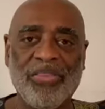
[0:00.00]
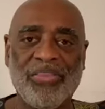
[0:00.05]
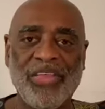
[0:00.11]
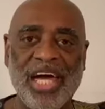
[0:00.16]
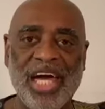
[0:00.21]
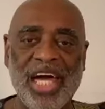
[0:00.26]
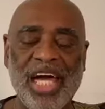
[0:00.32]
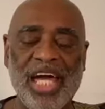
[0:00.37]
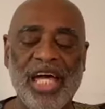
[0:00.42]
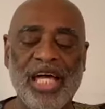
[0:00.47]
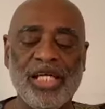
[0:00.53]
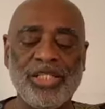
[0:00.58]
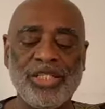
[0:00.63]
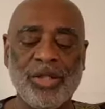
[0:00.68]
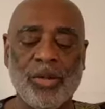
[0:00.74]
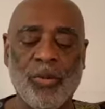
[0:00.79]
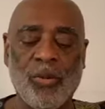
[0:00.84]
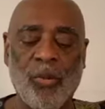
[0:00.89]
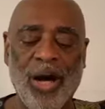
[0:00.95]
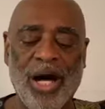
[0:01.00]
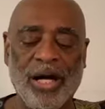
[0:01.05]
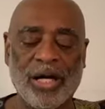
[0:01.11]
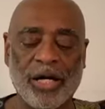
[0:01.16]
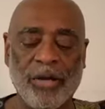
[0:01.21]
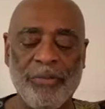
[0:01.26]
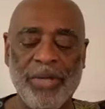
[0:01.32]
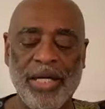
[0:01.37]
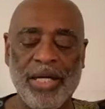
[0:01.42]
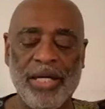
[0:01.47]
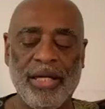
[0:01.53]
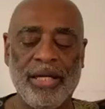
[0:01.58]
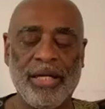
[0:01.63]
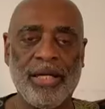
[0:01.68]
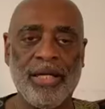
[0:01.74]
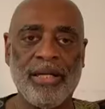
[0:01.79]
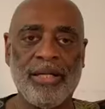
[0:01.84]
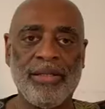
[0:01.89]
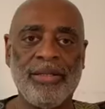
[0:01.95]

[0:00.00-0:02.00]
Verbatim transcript: things welcoming,